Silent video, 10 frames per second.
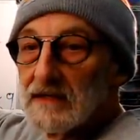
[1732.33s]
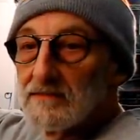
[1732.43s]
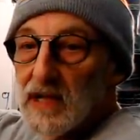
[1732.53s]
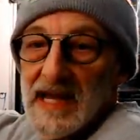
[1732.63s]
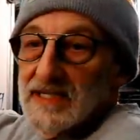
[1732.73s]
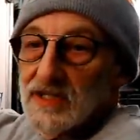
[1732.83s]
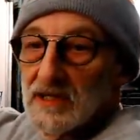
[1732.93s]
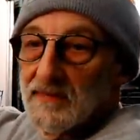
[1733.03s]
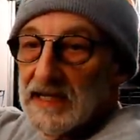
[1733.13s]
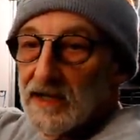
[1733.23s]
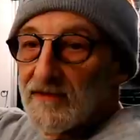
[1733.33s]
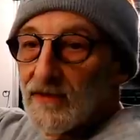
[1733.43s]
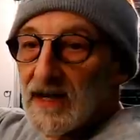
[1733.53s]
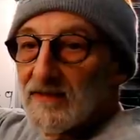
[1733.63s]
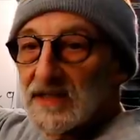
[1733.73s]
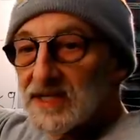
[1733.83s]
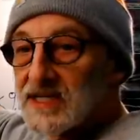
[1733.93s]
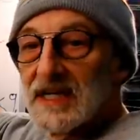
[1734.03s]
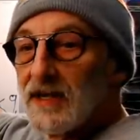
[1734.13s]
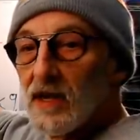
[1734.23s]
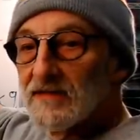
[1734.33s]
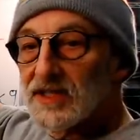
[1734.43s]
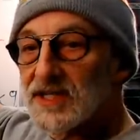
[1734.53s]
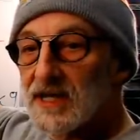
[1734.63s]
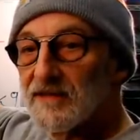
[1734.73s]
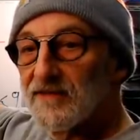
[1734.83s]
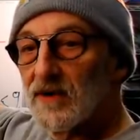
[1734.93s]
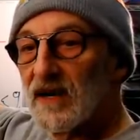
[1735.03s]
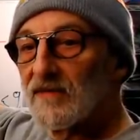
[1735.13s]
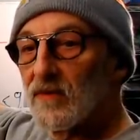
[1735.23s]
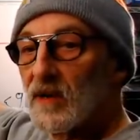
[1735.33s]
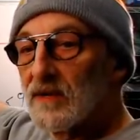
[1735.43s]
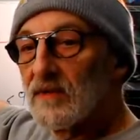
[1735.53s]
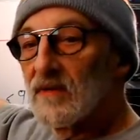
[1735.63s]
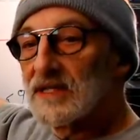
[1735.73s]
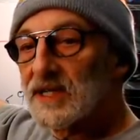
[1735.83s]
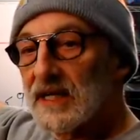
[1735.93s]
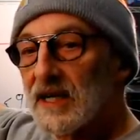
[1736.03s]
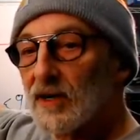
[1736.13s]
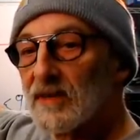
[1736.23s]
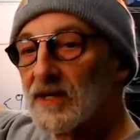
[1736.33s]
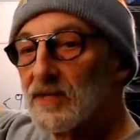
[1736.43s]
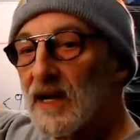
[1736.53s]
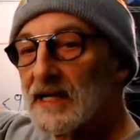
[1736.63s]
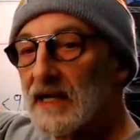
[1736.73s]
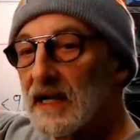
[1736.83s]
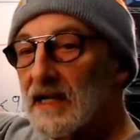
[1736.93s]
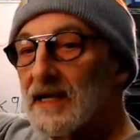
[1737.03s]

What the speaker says: Planet's going to be here forever. It's done all of its stuff forever. What does it care about humanity?